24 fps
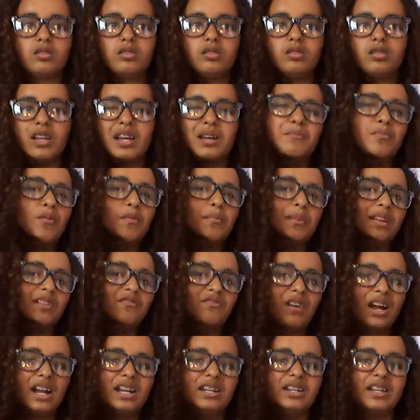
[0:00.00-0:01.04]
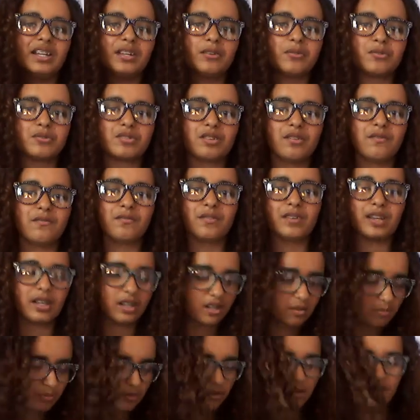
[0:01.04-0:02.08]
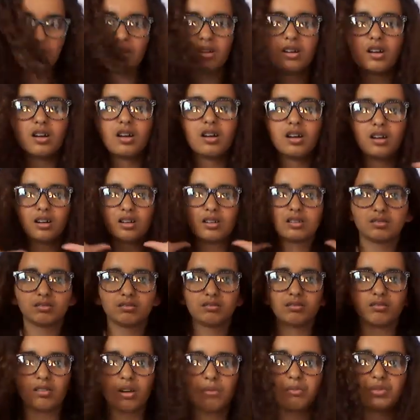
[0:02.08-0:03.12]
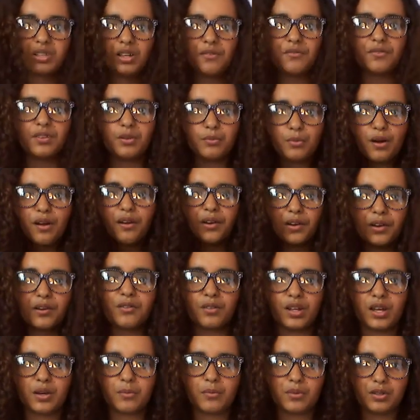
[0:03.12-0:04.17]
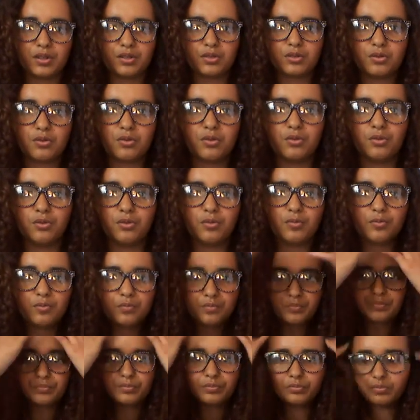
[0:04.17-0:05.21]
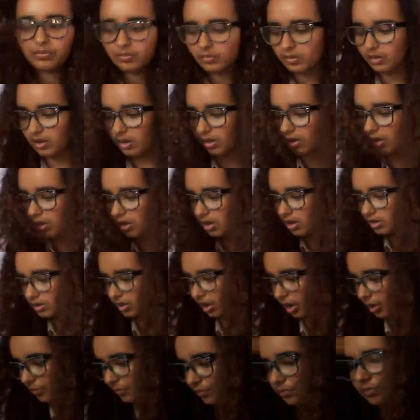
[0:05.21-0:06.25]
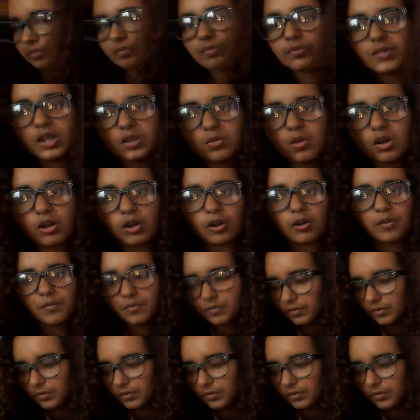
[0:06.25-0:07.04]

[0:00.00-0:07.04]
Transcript: Like, probably raining or something, but I would definitely wear it, like, when it's cool. So, that's what I got.